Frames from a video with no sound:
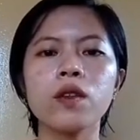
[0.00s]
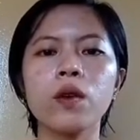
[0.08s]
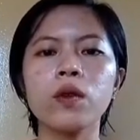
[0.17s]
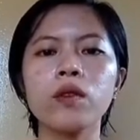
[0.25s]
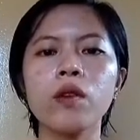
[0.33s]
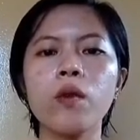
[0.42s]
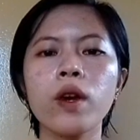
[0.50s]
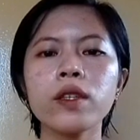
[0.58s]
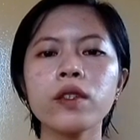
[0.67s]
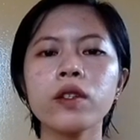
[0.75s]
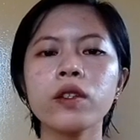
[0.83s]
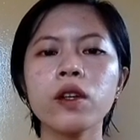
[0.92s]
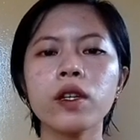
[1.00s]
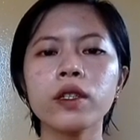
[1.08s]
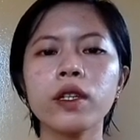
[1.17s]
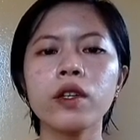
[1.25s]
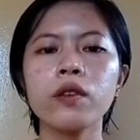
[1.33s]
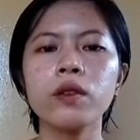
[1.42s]
So the waste
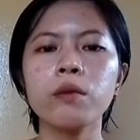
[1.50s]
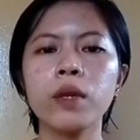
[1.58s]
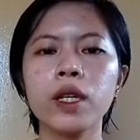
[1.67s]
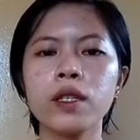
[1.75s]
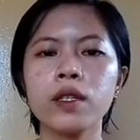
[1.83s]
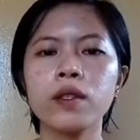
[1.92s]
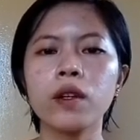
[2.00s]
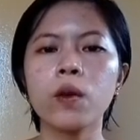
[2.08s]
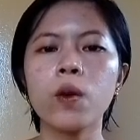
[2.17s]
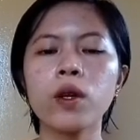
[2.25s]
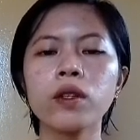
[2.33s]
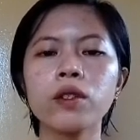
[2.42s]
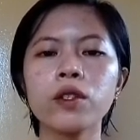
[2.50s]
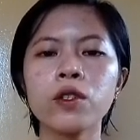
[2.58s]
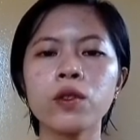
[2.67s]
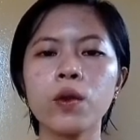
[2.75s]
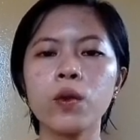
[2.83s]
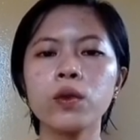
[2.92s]
hierarchy remains the
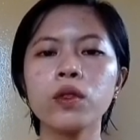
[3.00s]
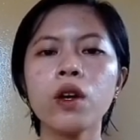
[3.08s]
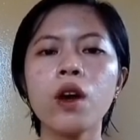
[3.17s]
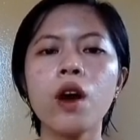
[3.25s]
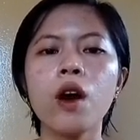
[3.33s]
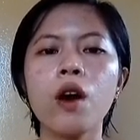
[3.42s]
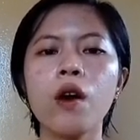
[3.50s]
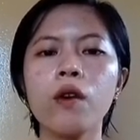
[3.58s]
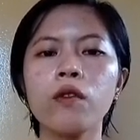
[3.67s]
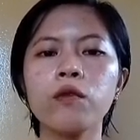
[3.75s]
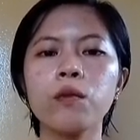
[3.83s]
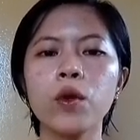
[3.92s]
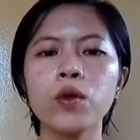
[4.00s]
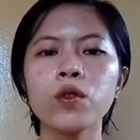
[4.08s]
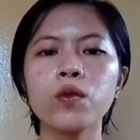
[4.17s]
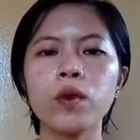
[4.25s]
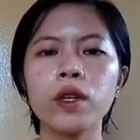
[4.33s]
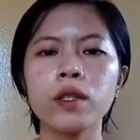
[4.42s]
cornerstone of
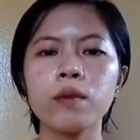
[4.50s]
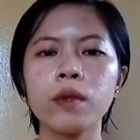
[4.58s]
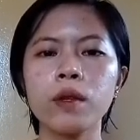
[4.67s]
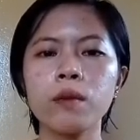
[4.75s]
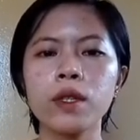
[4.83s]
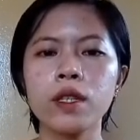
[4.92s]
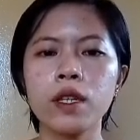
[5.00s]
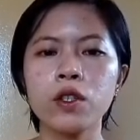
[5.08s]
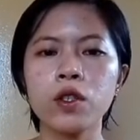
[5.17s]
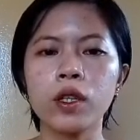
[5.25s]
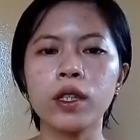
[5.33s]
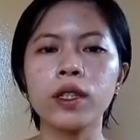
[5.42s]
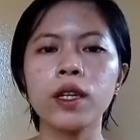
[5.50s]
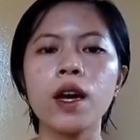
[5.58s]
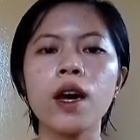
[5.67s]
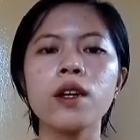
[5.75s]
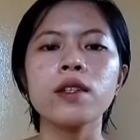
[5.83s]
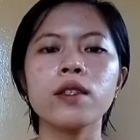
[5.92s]
most waste minimization
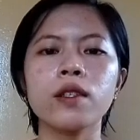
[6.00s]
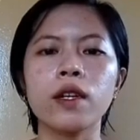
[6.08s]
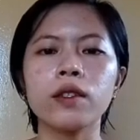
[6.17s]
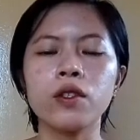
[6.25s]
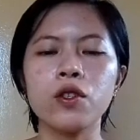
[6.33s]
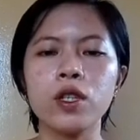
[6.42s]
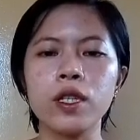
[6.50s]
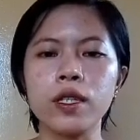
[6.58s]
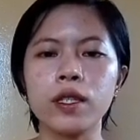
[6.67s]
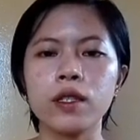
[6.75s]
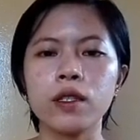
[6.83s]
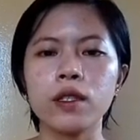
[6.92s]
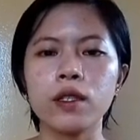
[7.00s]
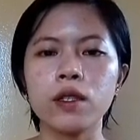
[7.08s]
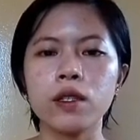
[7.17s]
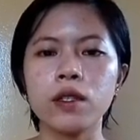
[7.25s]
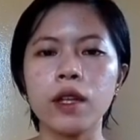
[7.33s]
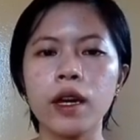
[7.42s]
strategies.
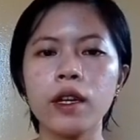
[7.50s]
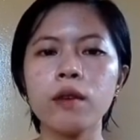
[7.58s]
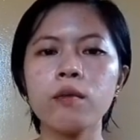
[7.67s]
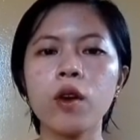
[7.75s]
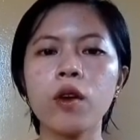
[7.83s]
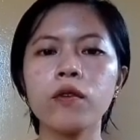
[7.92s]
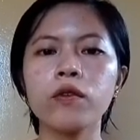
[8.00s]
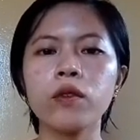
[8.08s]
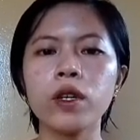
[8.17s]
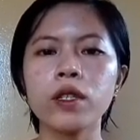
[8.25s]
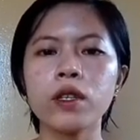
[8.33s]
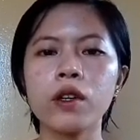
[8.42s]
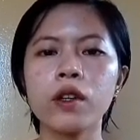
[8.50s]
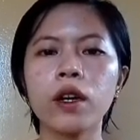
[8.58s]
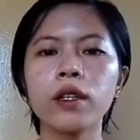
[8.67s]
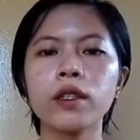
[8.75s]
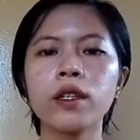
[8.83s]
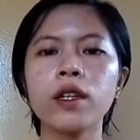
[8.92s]
The aim of waste
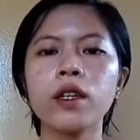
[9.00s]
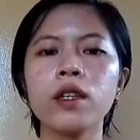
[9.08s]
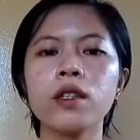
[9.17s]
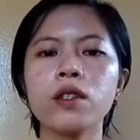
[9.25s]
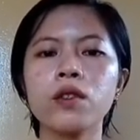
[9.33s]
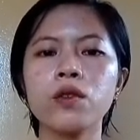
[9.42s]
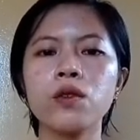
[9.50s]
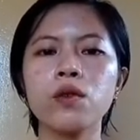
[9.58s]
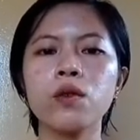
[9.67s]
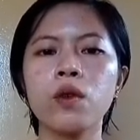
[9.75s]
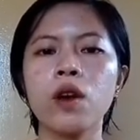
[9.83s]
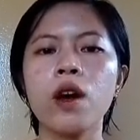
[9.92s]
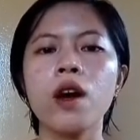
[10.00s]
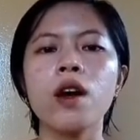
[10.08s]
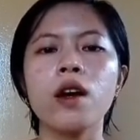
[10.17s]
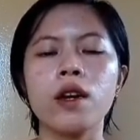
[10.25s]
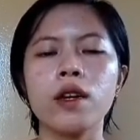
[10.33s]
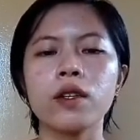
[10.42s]
hierarchy is to
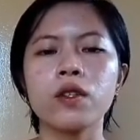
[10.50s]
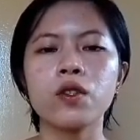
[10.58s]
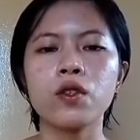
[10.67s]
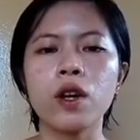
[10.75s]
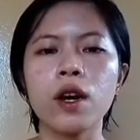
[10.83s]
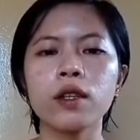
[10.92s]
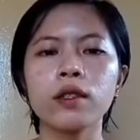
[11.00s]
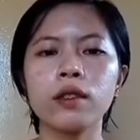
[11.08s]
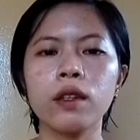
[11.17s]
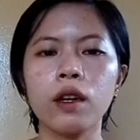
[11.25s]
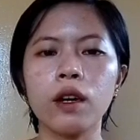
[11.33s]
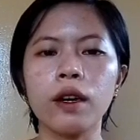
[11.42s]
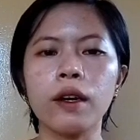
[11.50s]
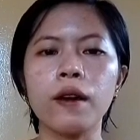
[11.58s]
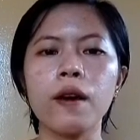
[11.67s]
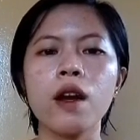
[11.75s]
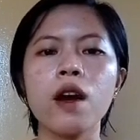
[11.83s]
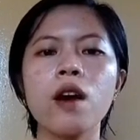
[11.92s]
extract the
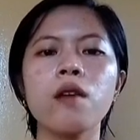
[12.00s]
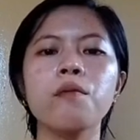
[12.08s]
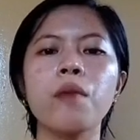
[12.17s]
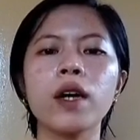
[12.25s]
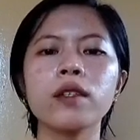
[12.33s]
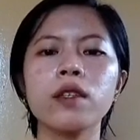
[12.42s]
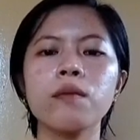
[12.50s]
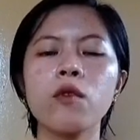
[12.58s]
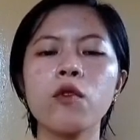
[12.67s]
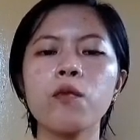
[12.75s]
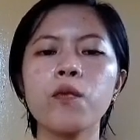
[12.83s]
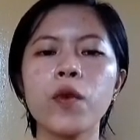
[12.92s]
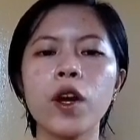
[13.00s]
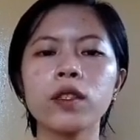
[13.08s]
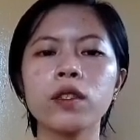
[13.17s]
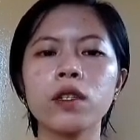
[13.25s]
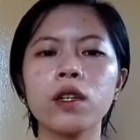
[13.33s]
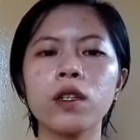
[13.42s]
maximum
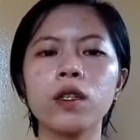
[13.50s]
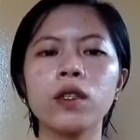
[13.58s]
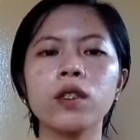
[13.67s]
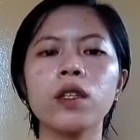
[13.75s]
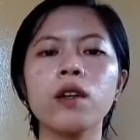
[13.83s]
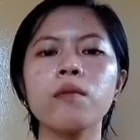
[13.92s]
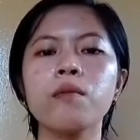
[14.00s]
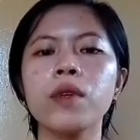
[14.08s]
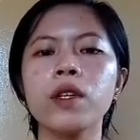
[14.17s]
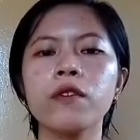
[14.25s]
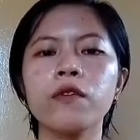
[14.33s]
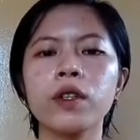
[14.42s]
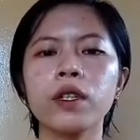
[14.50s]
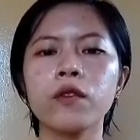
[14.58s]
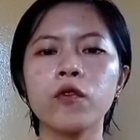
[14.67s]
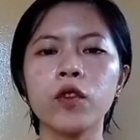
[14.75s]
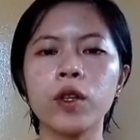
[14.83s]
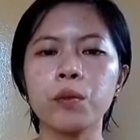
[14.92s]
practical benefit
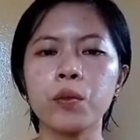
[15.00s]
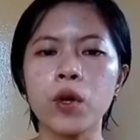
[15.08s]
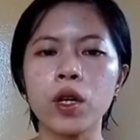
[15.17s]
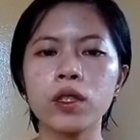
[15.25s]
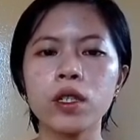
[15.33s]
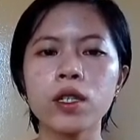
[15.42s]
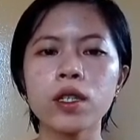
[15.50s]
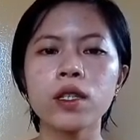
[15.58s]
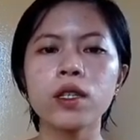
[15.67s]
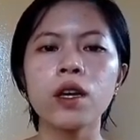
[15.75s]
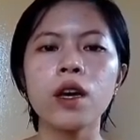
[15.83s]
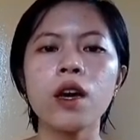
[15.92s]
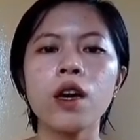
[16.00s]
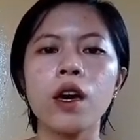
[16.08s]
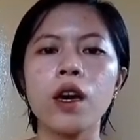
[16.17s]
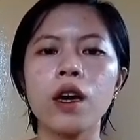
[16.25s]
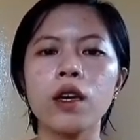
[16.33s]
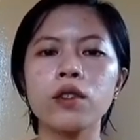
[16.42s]
from products
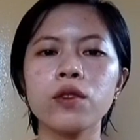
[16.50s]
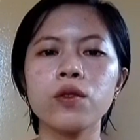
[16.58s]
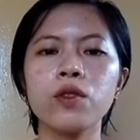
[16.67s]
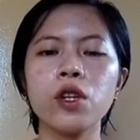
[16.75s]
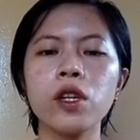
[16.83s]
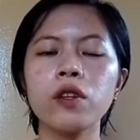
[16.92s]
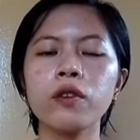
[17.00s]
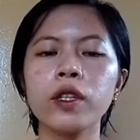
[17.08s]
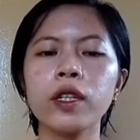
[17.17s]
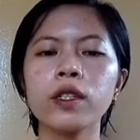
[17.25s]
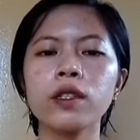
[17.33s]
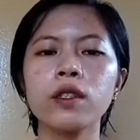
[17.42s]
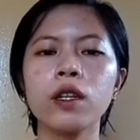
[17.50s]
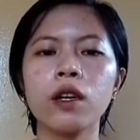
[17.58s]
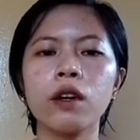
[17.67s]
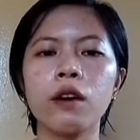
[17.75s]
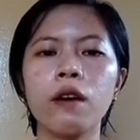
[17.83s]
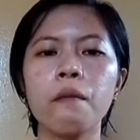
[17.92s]
and to generate
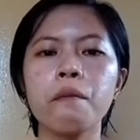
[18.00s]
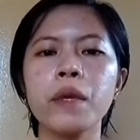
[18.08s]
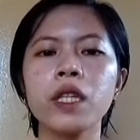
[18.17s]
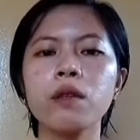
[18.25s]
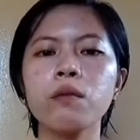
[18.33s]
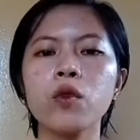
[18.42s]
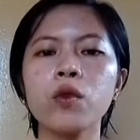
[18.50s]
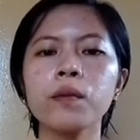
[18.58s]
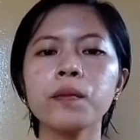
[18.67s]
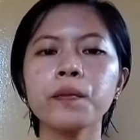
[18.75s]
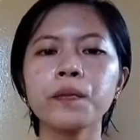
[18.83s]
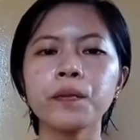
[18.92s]
the minimum